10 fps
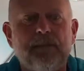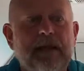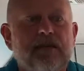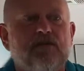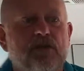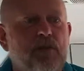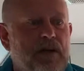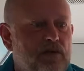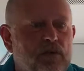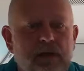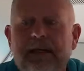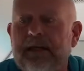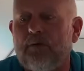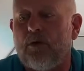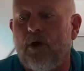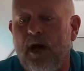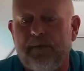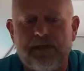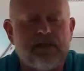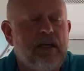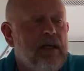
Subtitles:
extra special cleaning requirements